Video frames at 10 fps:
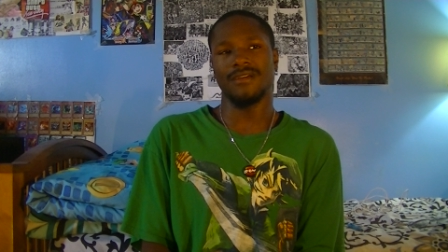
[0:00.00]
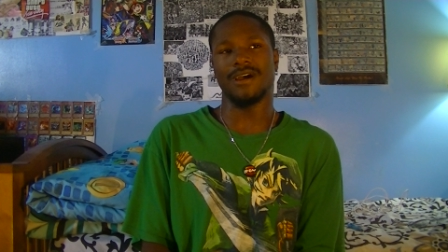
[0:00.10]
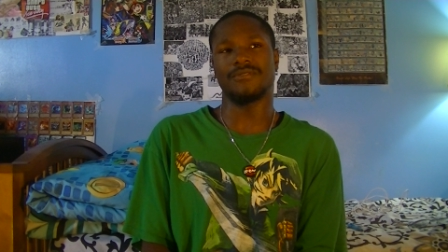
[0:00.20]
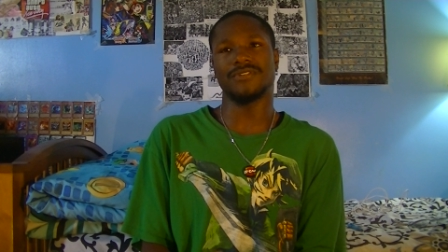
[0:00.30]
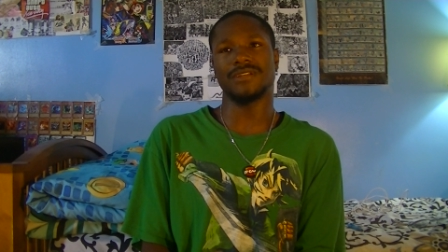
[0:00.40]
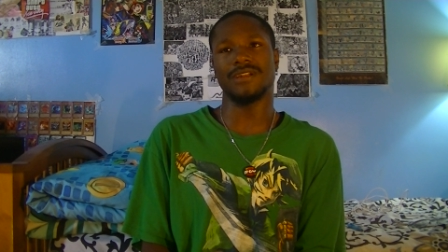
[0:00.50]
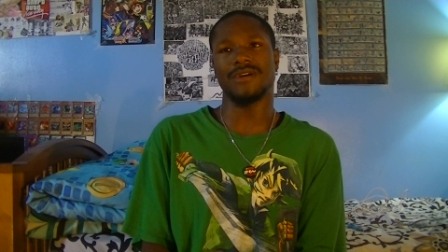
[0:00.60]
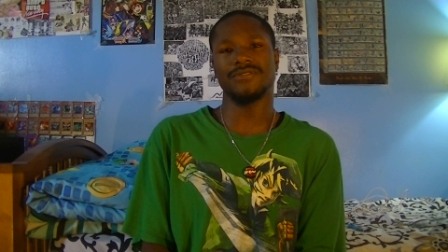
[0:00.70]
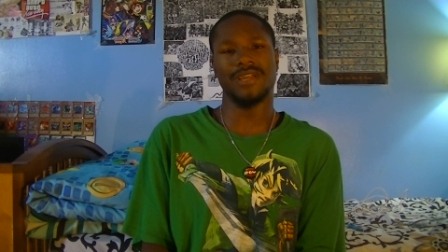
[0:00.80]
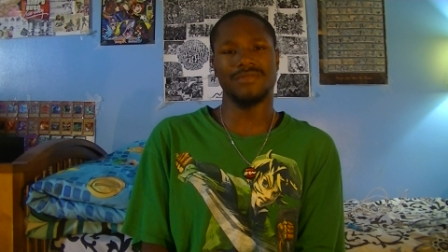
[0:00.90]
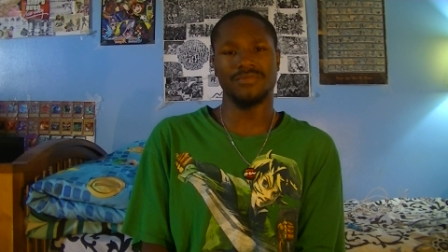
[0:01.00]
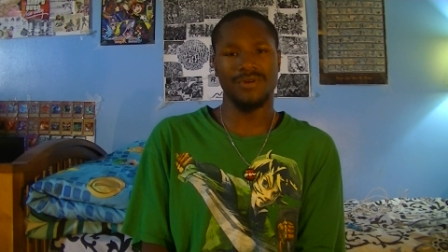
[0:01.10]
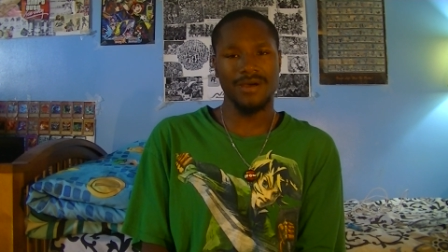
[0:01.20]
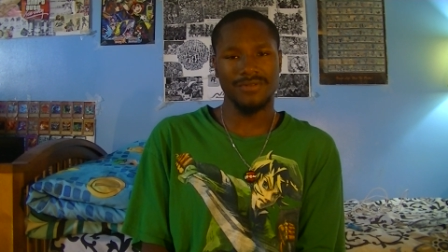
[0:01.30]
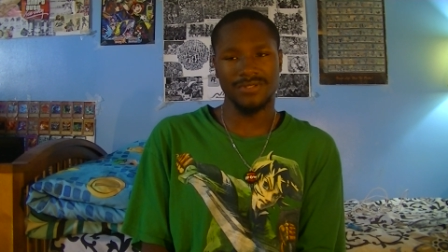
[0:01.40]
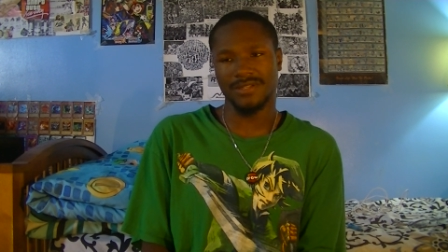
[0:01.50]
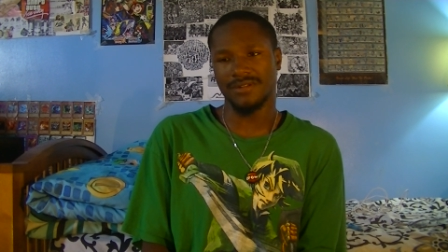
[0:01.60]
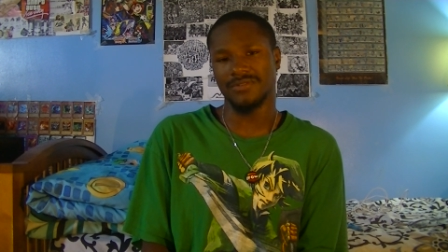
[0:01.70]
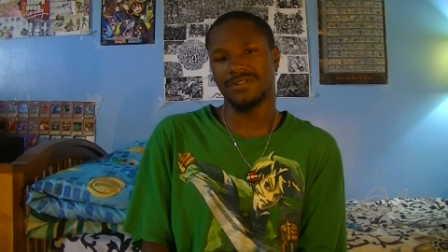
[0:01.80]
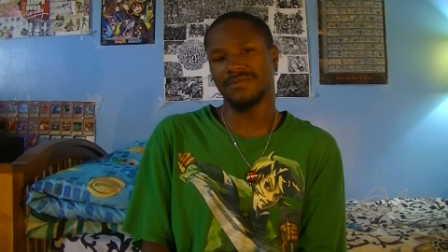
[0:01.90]
I was thinking I was having problems. I
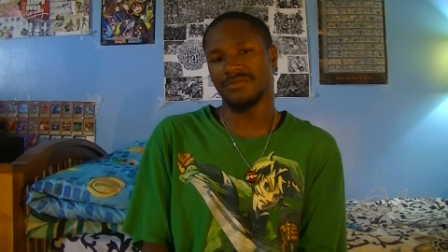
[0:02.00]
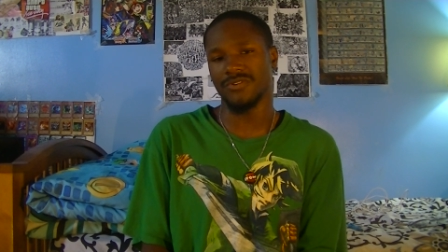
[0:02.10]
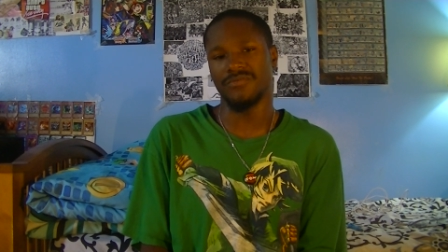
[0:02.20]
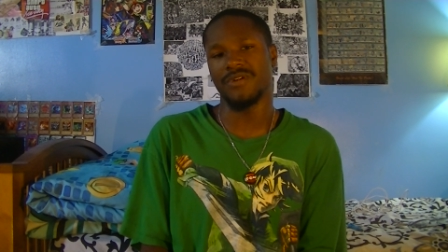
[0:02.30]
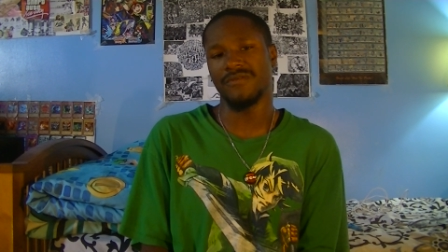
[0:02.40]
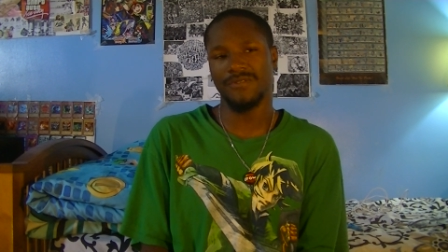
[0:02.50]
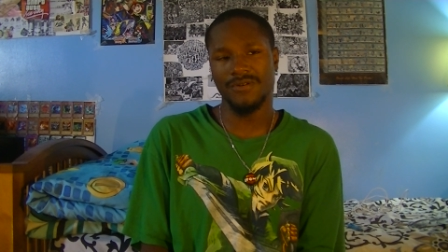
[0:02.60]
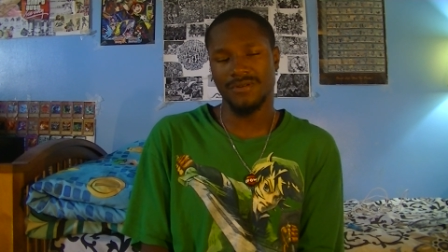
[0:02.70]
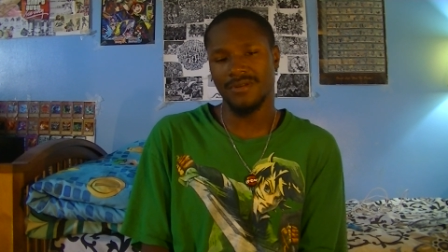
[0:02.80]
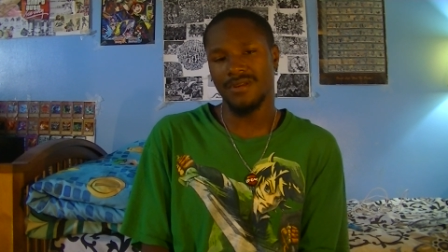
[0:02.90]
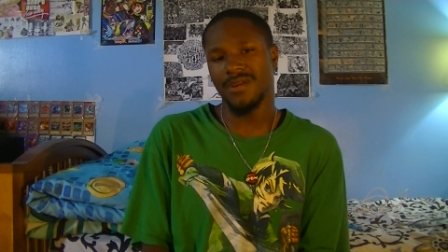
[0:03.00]
thought it was something wrong with my phone.